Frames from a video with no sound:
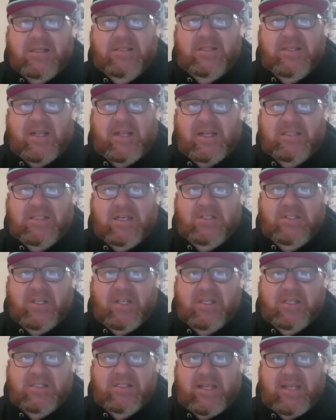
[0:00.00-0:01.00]
it's that's
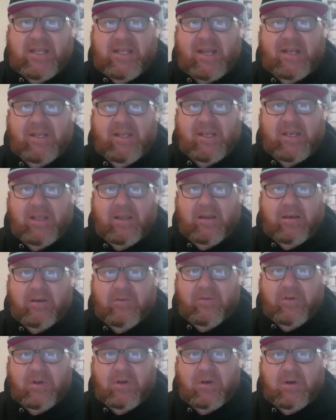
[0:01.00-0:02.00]
actually his dad getting out
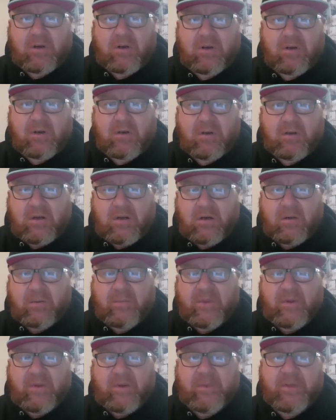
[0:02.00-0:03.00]
of a car.
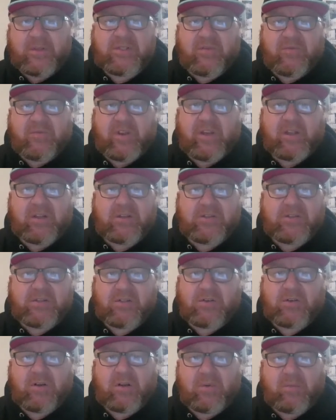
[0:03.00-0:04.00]
Um, the music oh. video is a
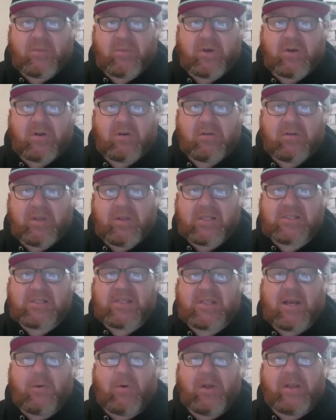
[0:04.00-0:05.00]
trip, bro. It's
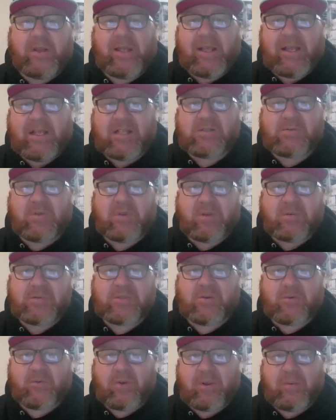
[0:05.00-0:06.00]
that one that ends with him
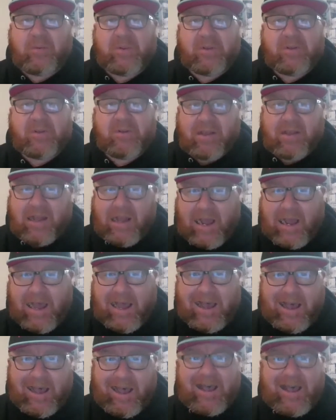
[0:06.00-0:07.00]
screaming.
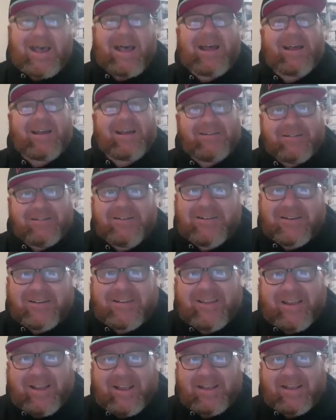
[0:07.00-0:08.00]
Ah!
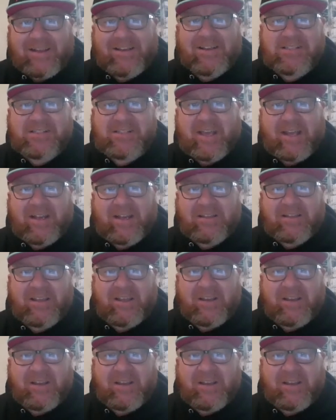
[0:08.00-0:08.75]
Like it does that at